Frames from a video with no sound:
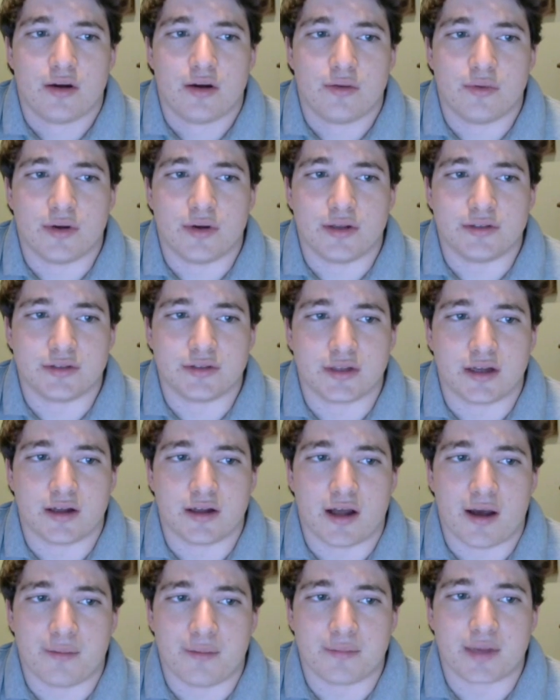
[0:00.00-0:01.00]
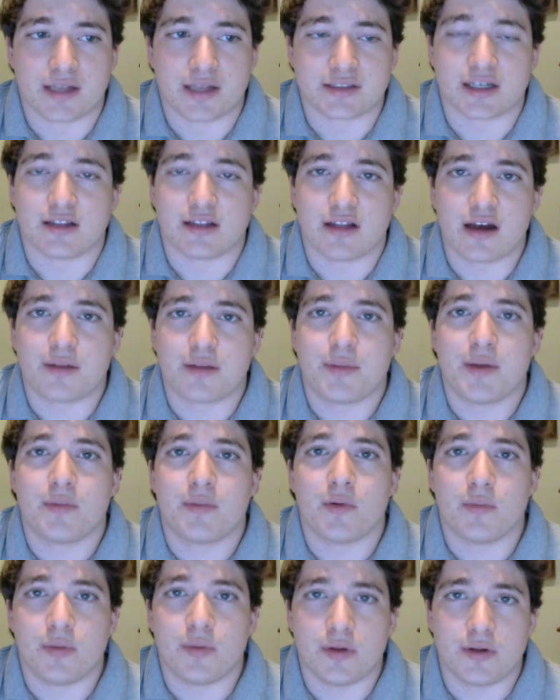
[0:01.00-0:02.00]
I'm guessing a lot of
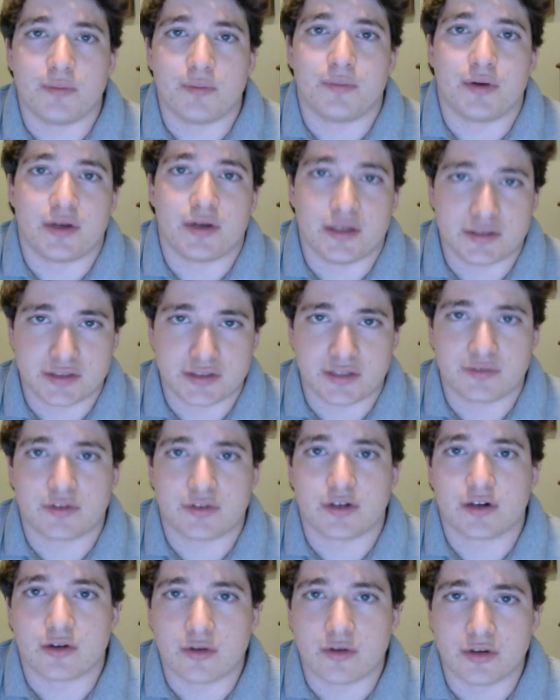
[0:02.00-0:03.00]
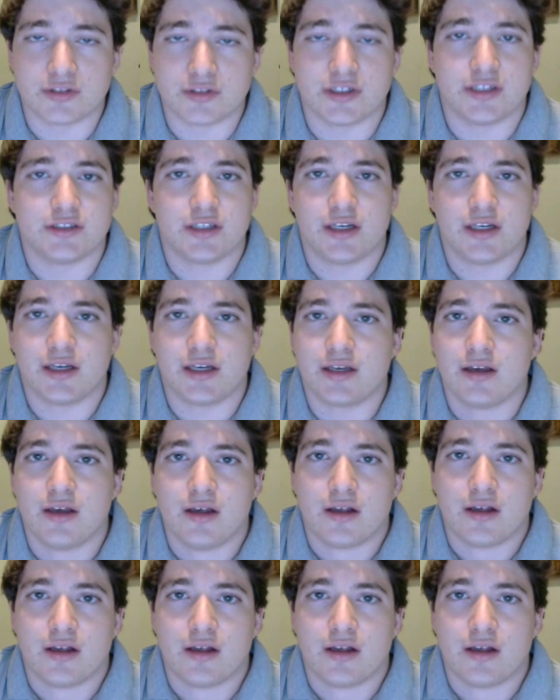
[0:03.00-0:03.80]
people put in Shifter, Core JJ,